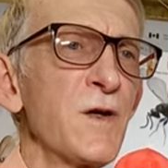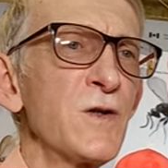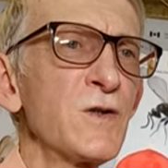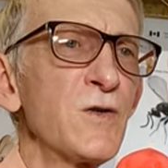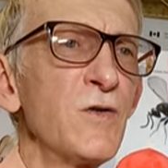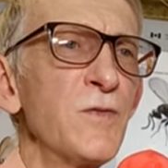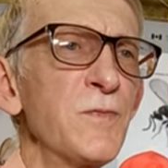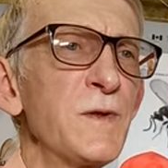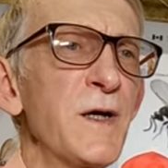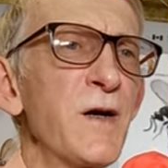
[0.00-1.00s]
So
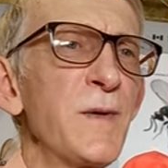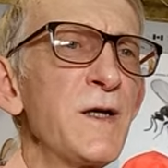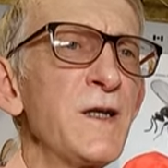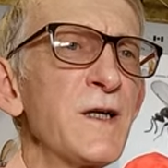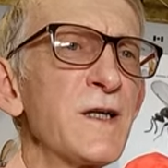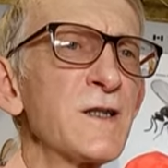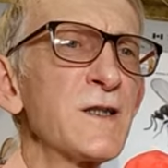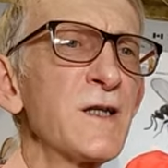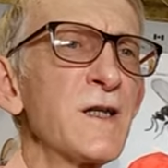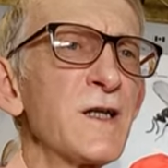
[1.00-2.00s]
Pteromalidae
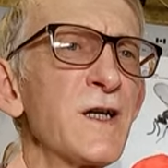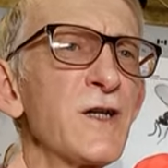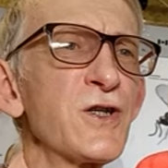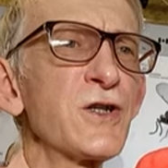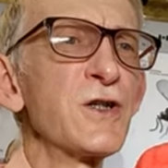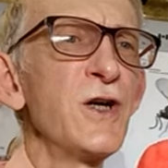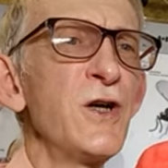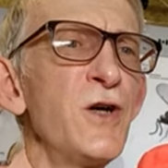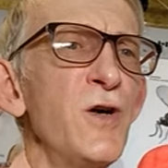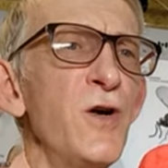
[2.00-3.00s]
has connection
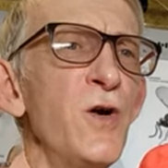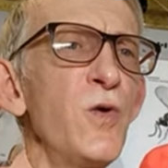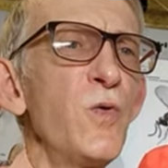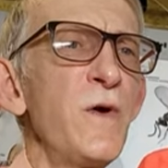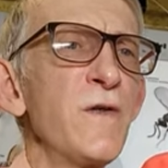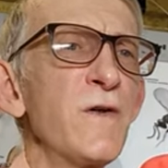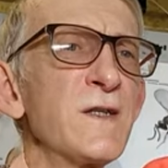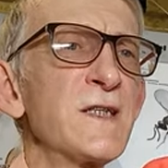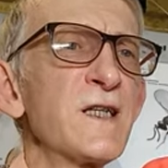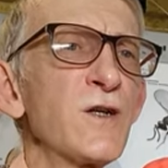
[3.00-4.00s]
with
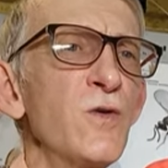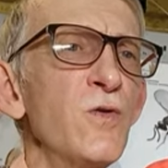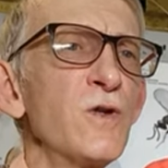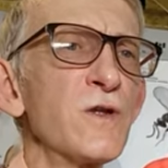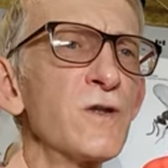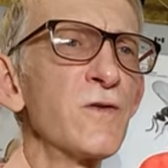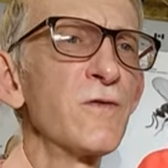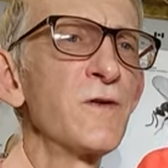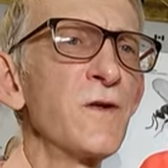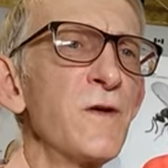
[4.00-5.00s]
six orders
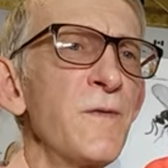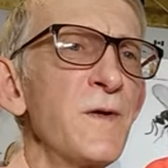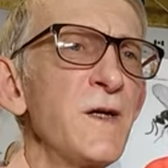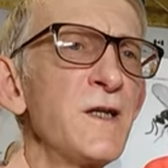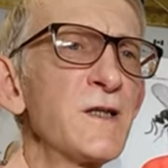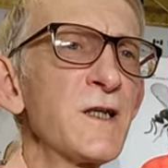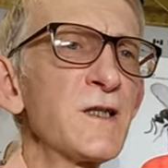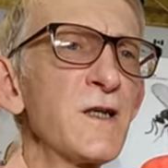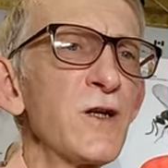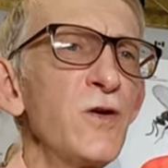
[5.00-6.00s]
of
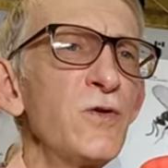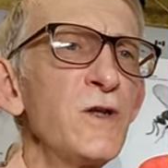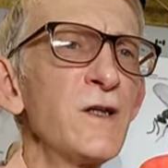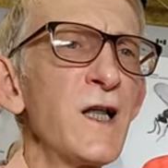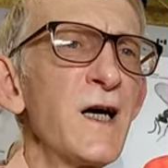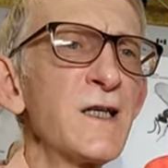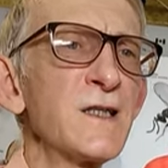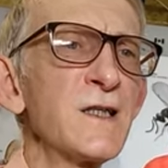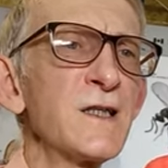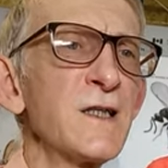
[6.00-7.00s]
insects, including
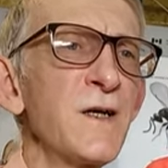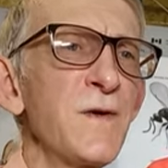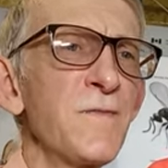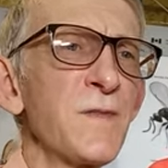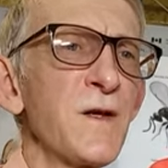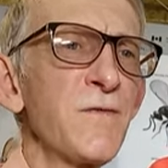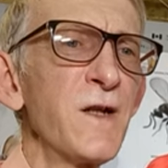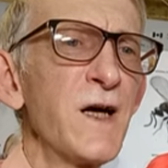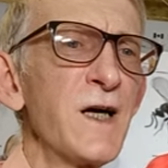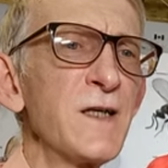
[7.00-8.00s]
lices,
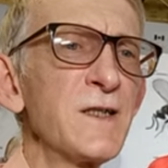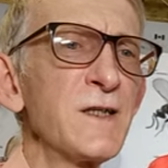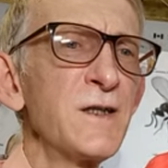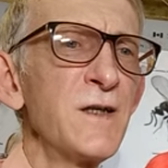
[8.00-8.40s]
flies,